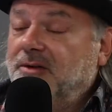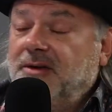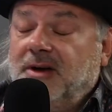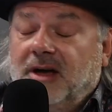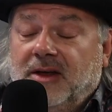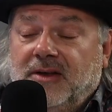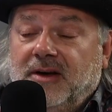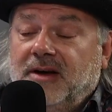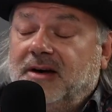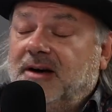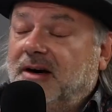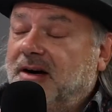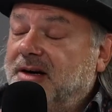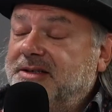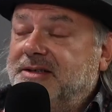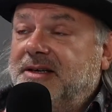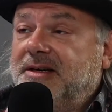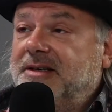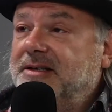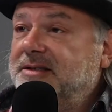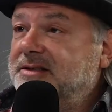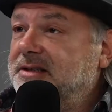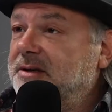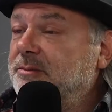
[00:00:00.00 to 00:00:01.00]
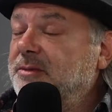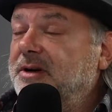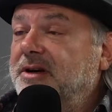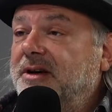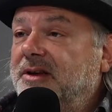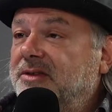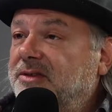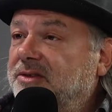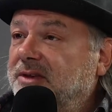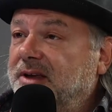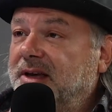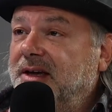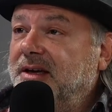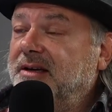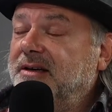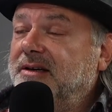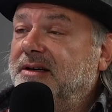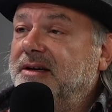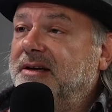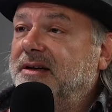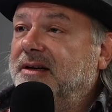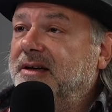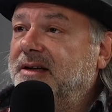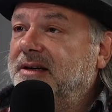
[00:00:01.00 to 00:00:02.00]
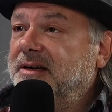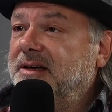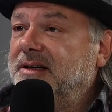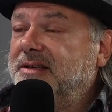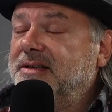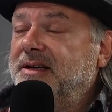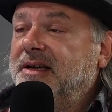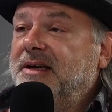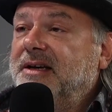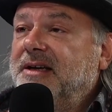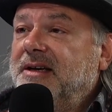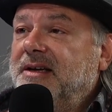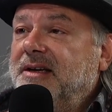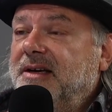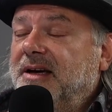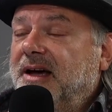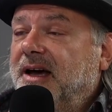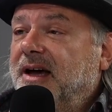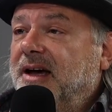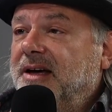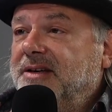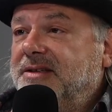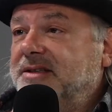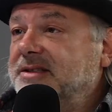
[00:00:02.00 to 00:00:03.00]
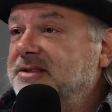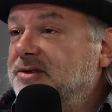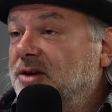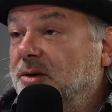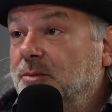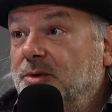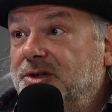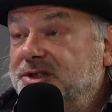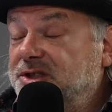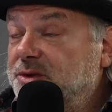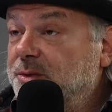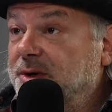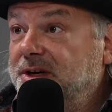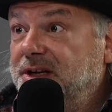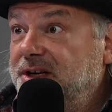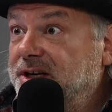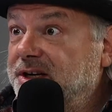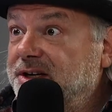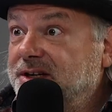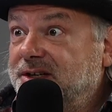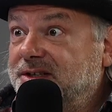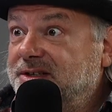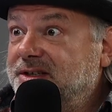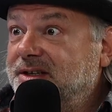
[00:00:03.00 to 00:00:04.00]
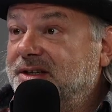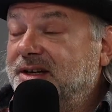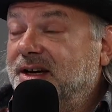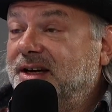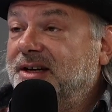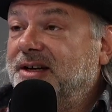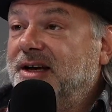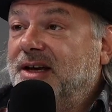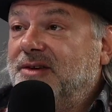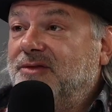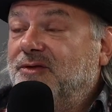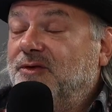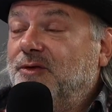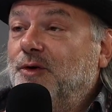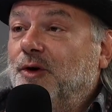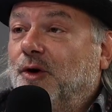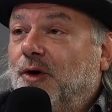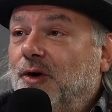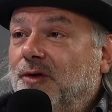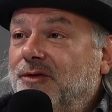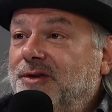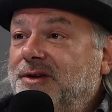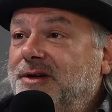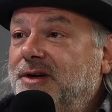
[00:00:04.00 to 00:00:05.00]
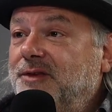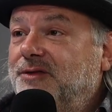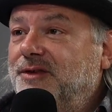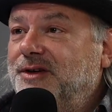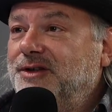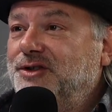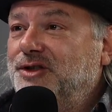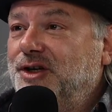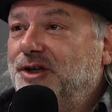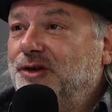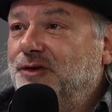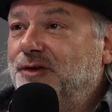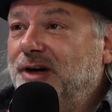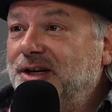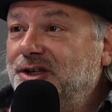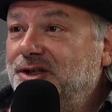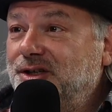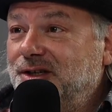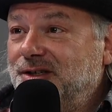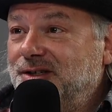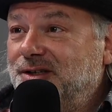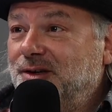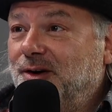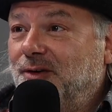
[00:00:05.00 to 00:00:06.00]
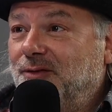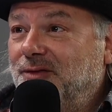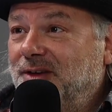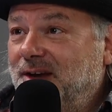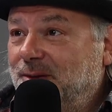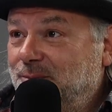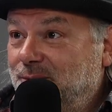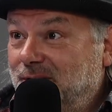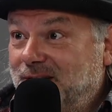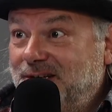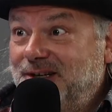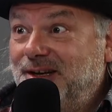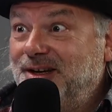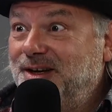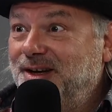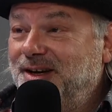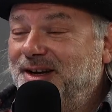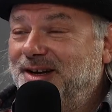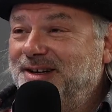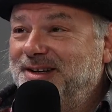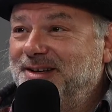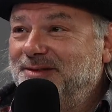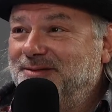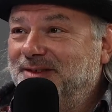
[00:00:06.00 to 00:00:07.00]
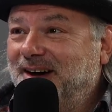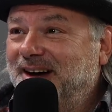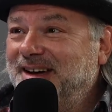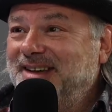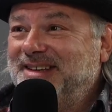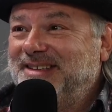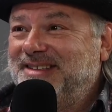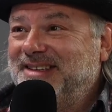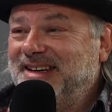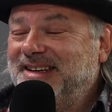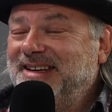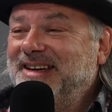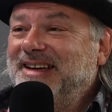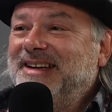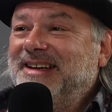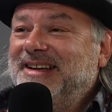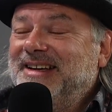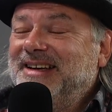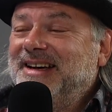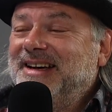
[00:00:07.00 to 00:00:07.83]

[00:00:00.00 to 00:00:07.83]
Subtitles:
all the other cars had a similar thing in it since almost 20 years. And I got through all the different generations of that particular device, and